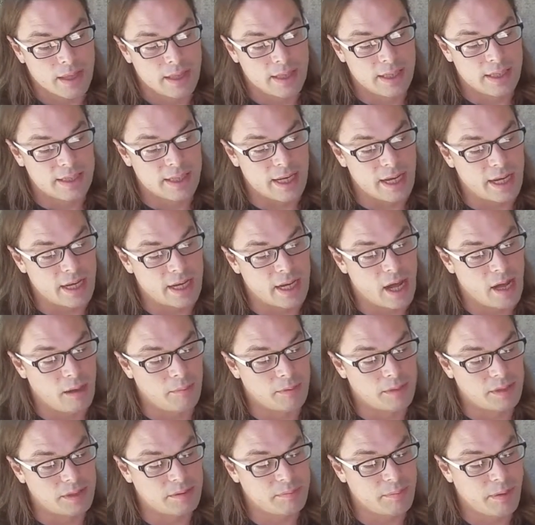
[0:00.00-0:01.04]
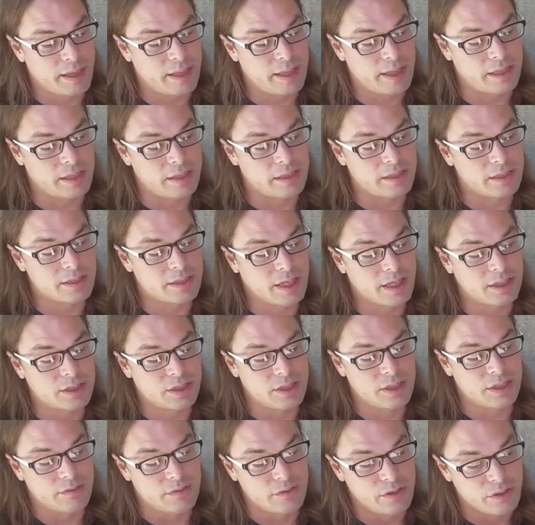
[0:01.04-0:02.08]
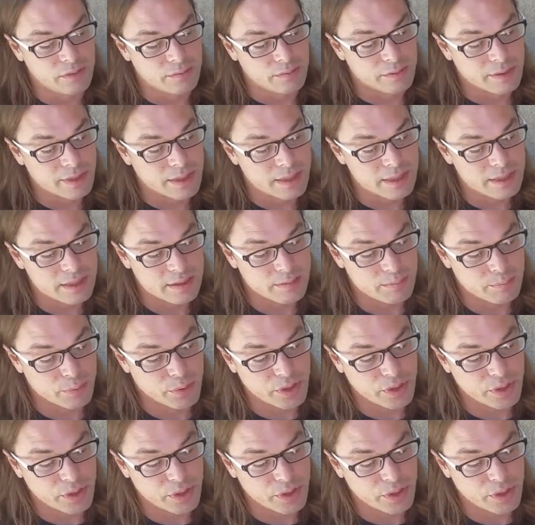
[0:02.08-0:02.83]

This I accomplished by the introduction of numerous